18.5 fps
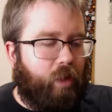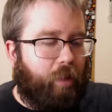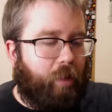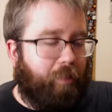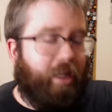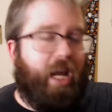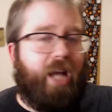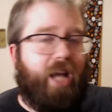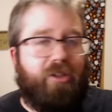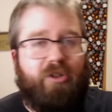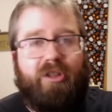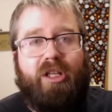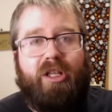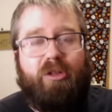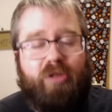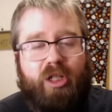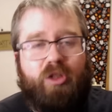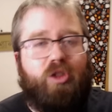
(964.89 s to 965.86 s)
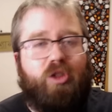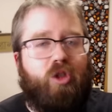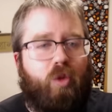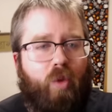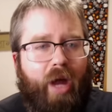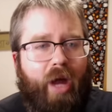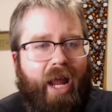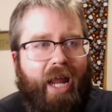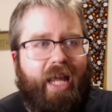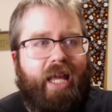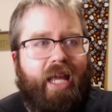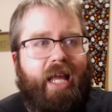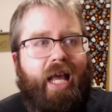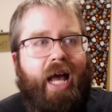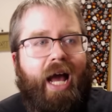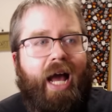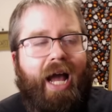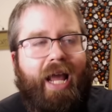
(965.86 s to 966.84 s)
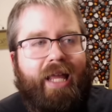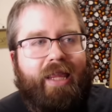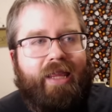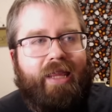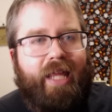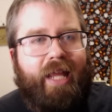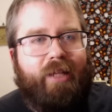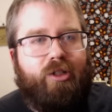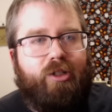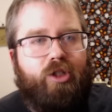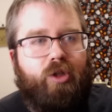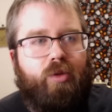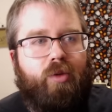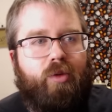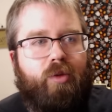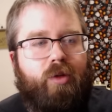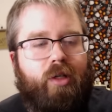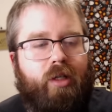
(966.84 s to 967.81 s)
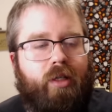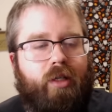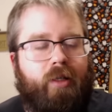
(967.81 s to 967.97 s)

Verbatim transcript: But yeah, so this this is a way, I think, to